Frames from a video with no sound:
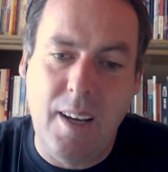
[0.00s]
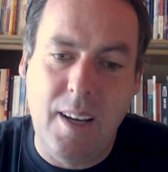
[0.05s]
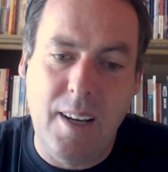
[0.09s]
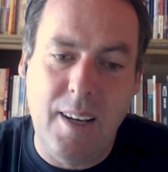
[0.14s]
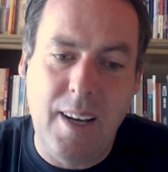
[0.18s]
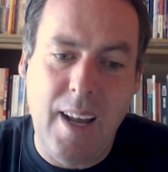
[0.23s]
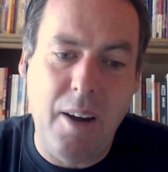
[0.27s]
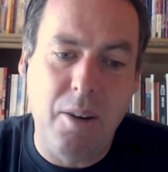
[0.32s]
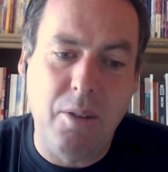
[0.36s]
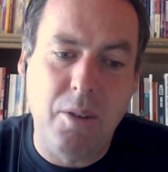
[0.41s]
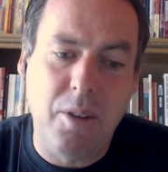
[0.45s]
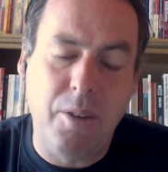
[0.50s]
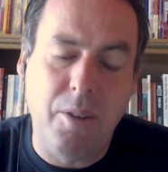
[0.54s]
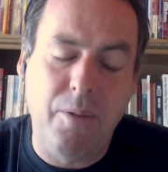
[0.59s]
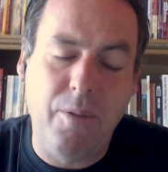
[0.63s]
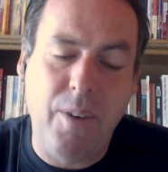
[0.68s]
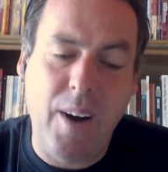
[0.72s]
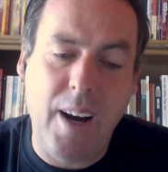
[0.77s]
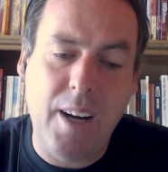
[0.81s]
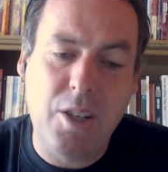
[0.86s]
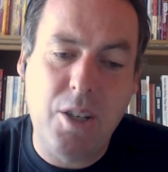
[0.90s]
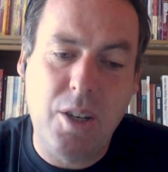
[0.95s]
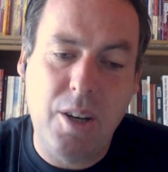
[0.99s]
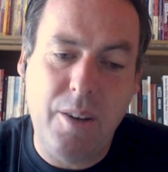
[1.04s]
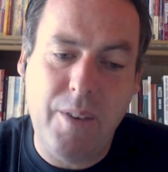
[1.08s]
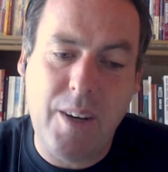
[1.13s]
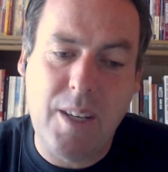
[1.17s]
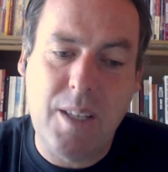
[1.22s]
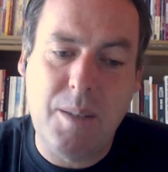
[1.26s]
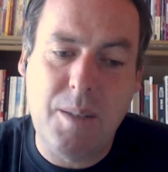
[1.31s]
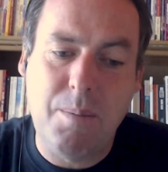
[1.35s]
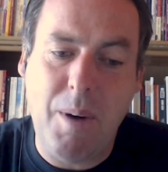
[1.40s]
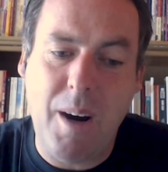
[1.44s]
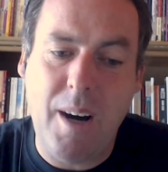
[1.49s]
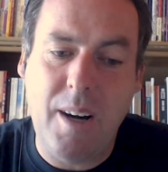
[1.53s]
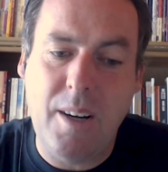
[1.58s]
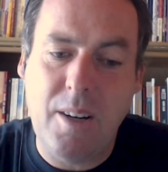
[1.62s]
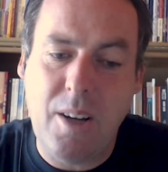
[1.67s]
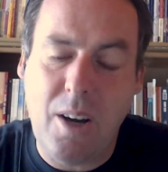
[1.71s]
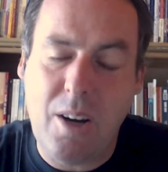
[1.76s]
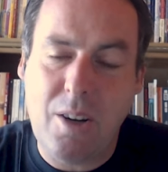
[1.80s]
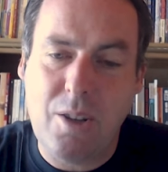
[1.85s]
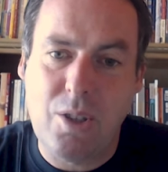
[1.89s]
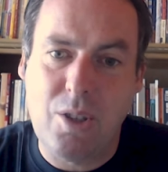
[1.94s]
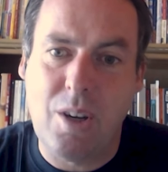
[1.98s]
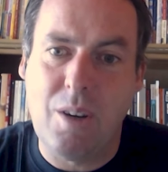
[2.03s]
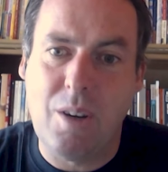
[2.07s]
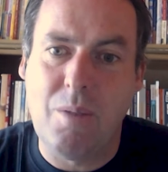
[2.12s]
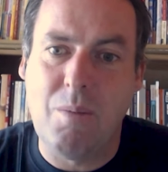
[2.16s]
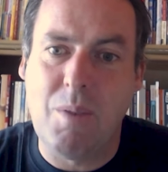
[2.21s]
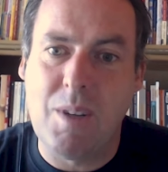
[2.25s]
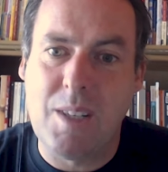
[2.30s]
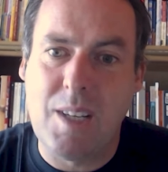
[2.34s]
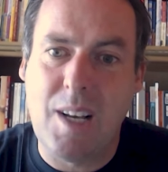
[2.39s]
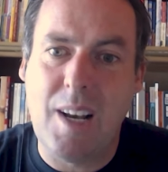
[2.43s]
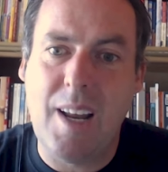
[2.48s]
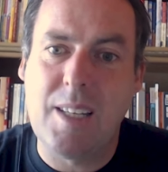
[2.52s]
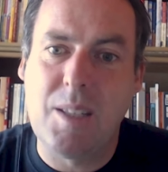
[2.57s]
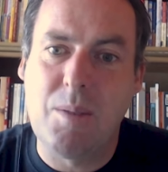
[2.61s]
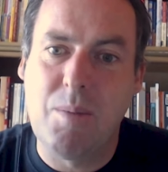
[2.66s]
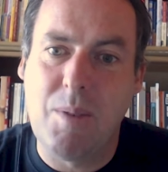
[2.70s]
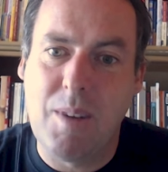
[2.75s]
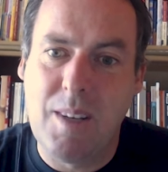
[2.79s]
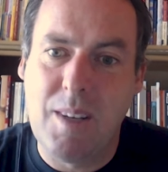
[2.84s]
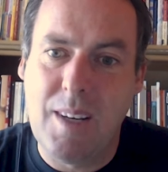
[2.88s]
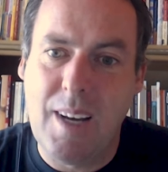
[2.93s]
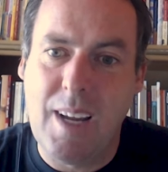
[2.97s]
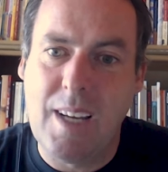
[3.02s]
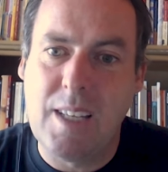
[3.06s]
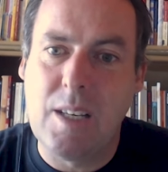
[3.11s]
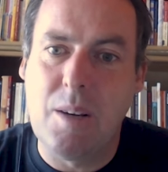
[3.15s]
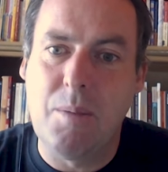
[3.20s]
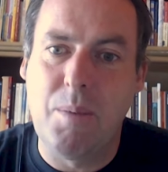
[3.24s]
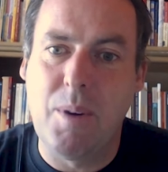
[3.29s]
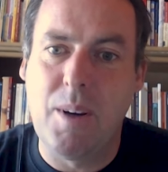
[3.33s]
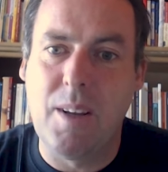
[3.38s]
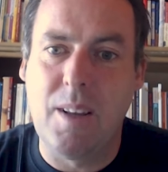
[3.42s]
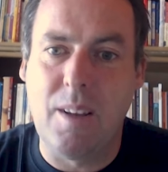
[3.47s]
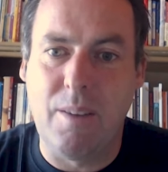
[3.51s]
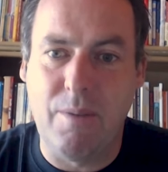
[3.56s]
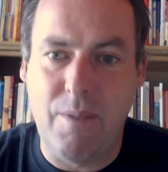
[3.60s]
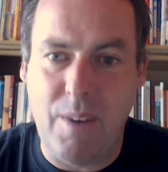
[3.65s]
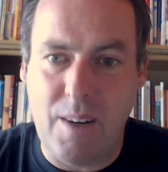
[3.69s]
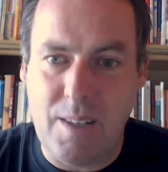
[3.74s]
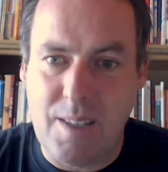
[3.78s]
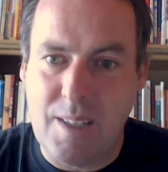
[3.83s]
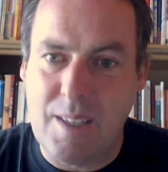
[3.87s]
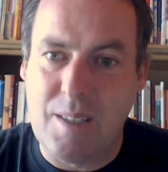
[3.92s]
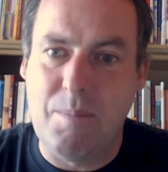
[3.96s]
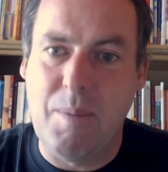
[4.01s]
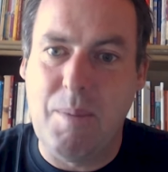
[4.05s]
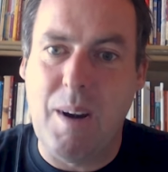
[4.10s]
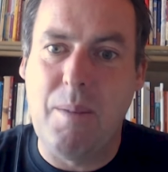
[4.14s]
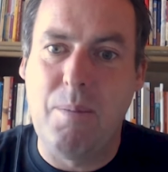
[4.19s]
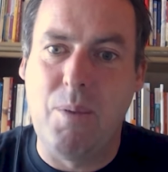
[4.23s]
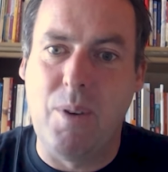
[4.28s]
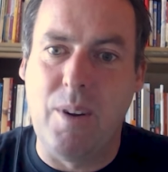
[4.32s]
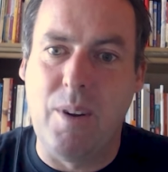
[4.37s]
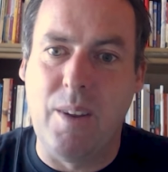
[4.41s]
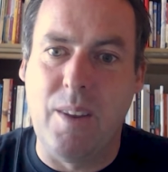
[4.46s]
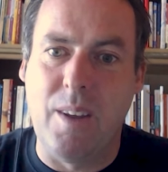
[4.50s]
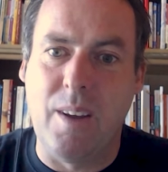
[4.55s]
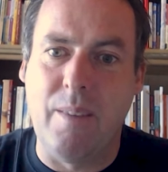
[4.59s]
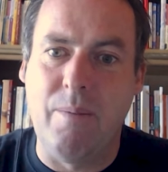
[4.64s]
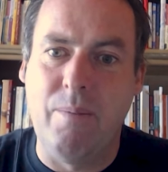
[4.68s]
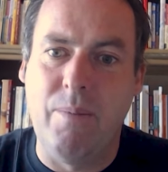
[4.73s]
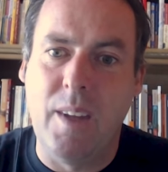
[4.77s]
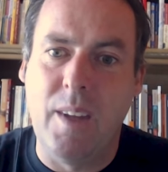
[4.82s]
Now, the fraction of expired oxygen was less with nasal breathing versus mouth breathing.